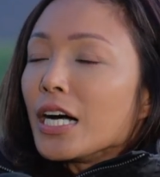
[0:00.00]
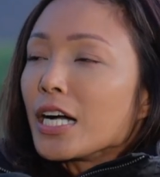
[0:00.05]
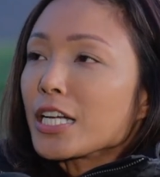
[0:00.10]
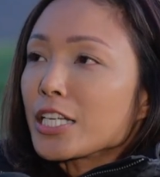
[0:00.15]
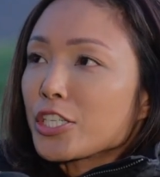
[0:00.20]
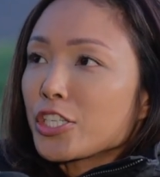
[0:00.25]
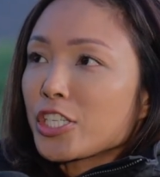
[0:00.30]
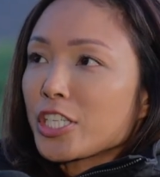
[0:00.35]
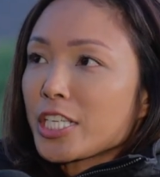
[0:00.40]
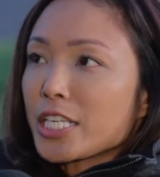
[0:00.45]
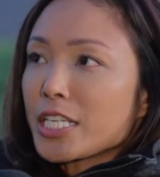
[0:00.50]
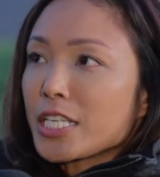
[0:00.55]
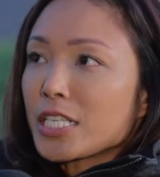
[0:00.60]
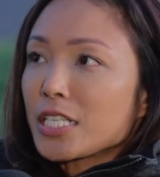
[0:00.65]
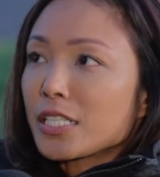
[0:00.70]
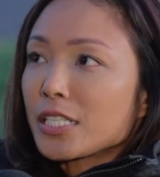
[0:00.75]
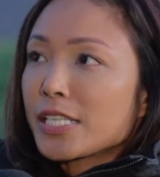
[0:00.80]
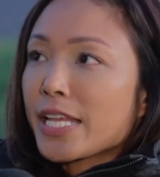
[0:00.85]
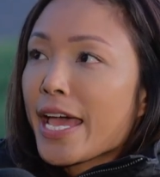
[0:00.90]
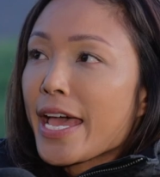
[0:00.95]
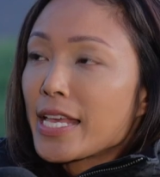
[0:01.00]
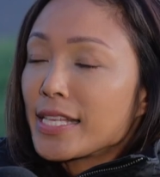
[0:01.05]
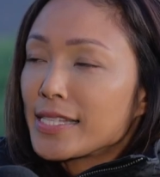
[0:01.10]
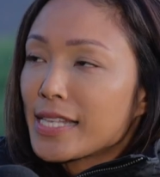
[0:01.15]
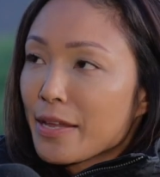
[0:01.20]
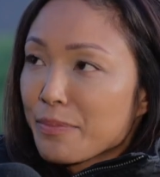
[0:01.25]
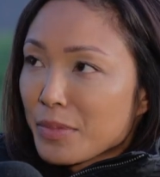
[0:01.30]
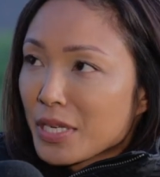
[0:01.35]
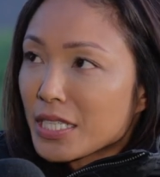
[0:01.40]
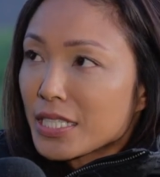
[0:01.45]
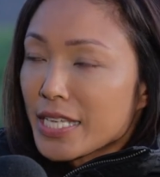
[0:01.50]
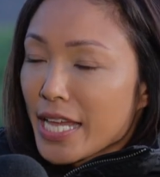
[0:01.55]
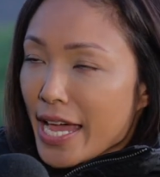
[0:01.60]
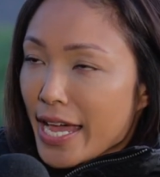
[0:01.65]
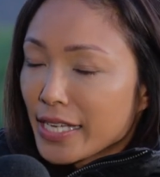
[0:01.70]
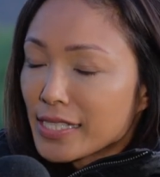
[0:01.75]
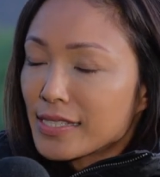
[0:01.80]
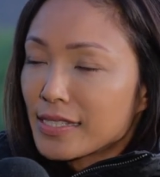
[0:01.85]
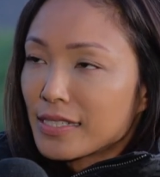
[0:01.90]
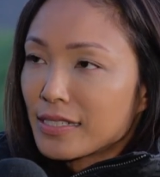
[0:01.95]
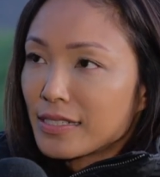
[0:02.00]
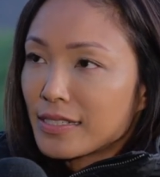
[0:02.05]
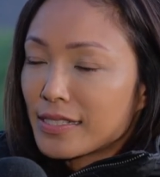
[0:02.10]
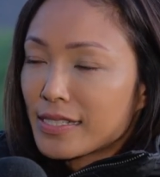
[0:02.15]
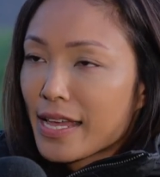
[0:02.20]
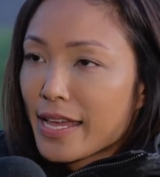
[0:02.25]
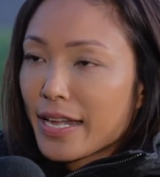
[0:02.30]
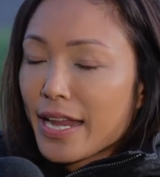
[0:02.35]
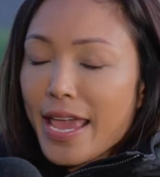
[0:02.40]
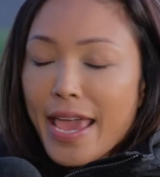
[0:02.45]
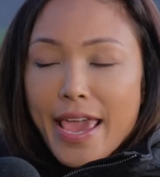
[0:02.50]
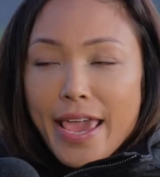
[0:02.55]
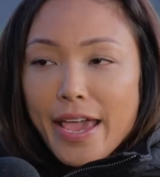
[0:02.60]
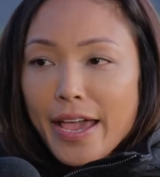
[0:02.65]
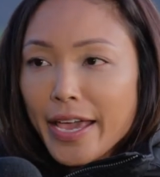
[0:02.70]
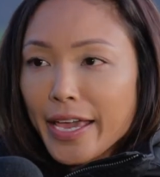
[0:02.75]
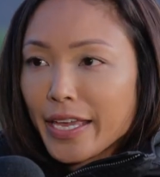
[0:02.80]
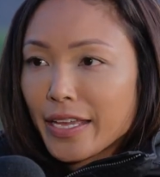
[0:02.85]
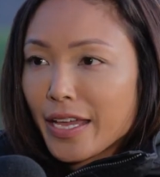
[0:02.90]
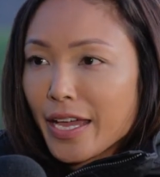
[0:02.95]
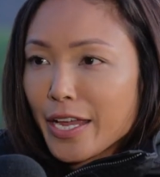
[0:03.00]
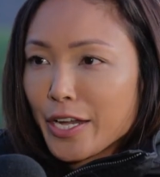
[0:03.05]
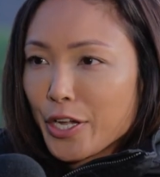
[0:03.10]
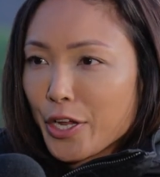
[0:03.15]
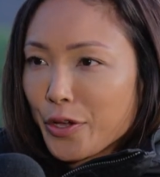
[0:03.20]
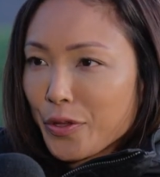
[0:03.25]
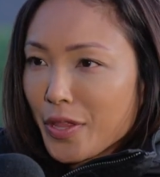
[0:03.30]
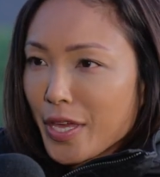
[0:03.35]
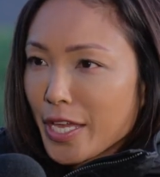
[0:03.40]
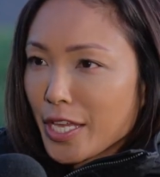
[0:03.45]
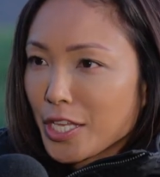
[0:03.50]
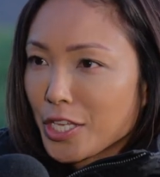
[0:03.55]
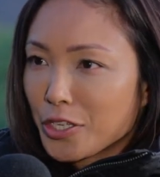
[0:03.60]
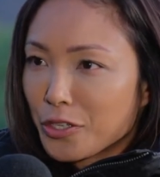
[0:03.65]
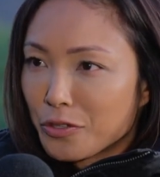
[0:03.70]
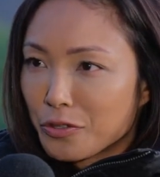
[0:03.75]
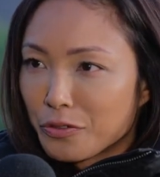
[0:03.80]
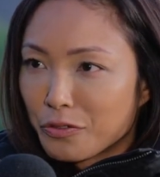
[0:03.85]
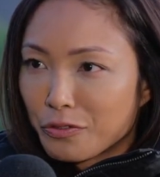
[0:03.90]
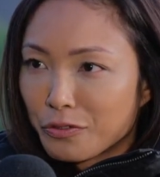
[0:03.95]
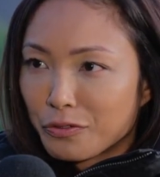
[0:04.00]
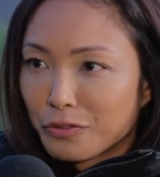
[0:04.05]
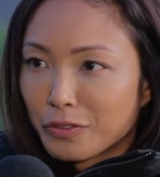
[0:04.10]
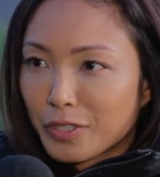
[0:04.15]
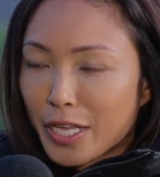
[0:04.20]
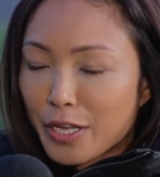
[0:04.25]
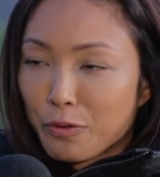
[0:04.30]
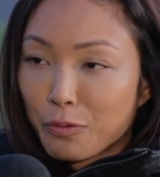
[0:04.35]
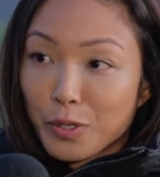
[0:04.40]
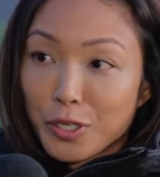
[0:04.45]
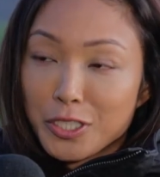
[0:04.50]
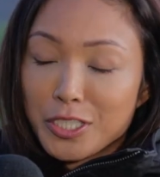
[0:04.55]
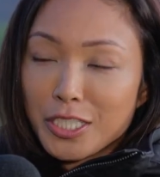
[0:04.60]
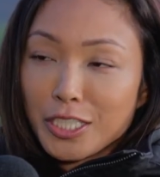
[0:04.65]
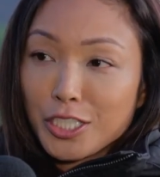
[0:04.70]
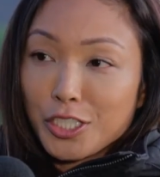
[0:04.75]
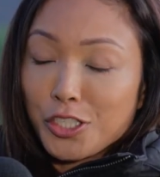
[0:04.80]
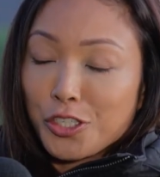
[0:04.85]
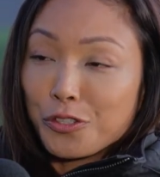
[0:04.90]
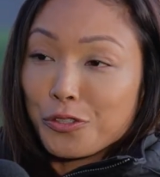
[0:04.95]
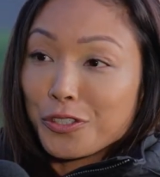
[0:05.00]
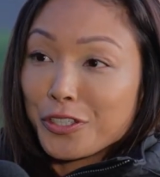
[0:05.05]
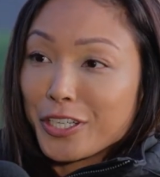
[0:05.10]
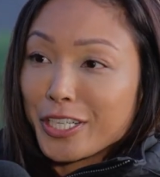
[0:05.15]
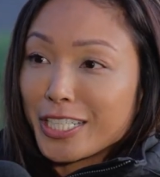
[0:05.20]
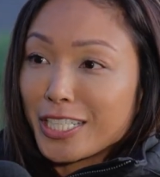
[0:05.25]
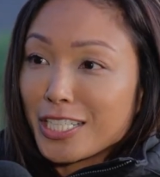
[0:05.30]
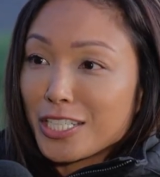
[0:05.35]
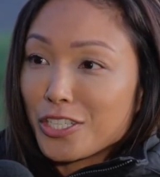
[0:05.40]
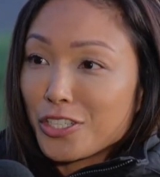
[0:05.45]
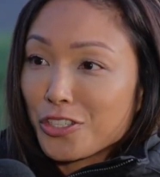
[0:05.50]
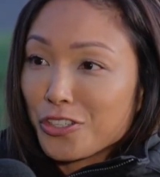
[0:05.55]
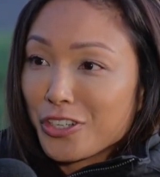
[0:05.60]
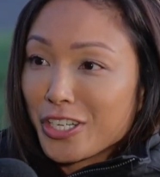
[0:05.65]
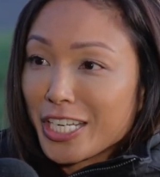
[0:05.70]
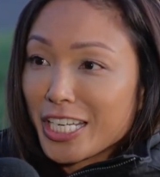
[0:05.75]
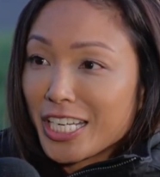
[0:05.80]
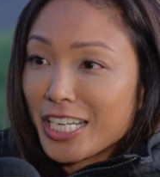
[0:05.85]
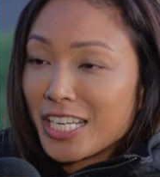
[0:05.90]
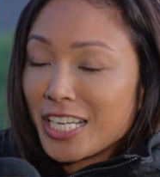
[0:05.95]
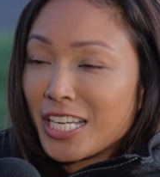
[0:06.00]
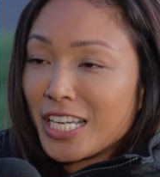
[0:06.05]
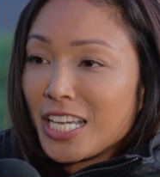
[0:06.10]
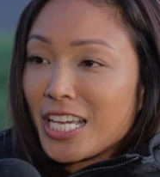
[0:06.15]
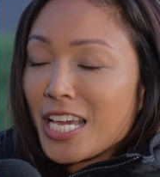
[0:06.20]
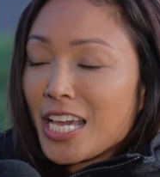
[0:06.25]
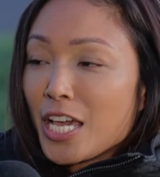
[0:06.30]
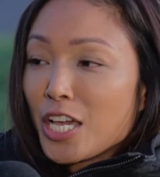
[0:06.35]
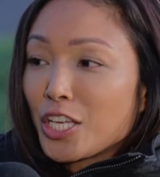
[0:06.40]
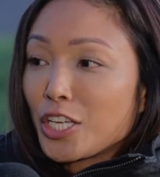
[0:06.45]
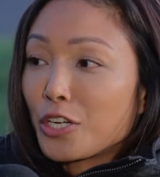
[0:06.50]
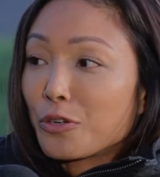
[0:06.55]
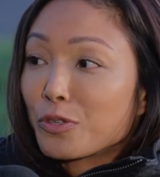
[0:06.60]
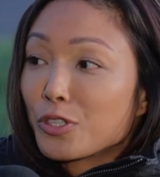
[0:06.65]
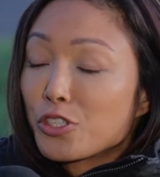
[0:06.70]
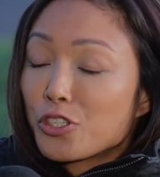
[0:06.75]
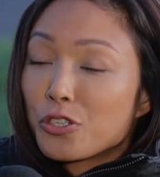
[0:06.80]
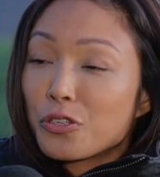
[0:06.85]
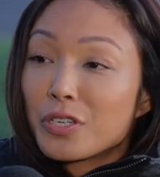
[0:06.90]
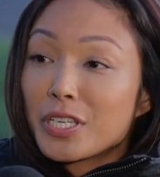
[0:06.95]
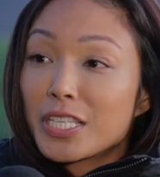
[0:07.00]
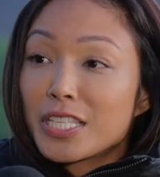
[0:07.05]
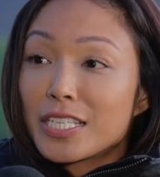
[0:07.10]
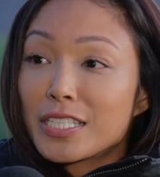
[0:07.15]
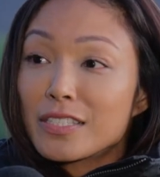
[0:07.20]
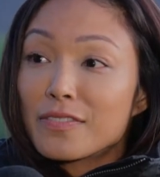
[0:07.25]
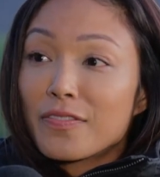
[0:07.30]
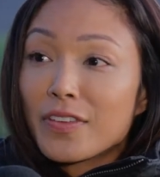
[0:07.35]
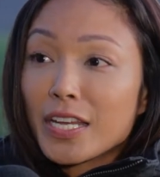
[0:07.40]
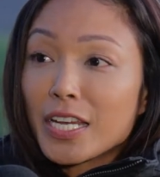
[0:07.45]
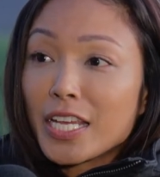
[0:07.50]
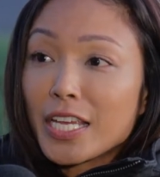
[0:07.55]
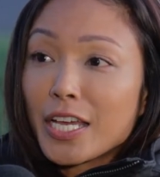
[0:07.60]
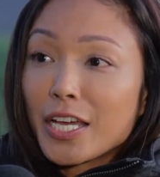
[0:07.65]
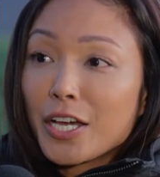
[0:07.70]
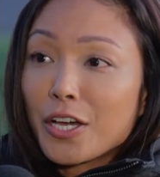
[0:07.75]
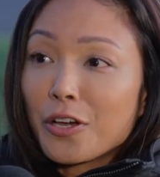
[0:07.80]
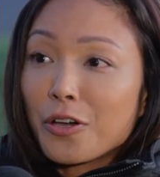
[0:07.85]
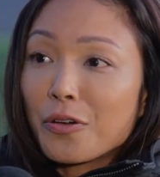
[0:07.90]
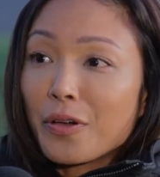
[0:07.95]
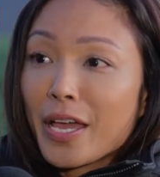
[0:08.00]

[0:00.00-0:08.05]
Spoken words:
she sent me a text and said, hey, I know that you've worked in the tuner industry. You know, we're shooting this video